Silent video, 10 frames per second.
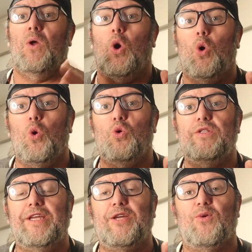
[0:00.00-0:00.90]

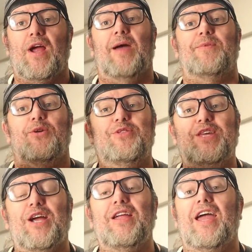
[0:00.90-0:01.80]
Holy crap. Now,
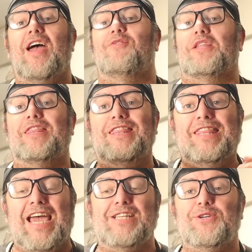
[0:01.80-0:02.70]
there you have it.
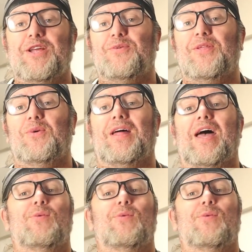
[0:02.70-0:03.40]
That turned out really well.